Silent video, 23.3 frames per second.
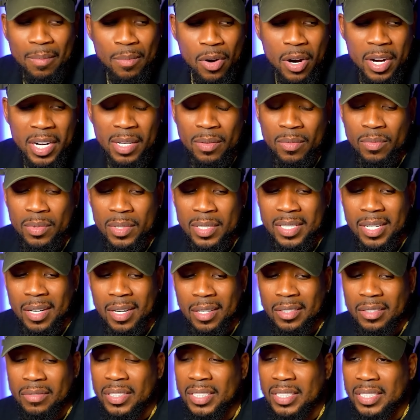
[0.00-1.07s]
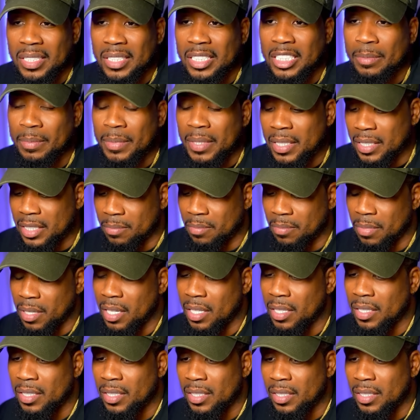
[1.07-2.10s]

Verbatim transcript: and Marty even been talking for 6 minutes, bruh.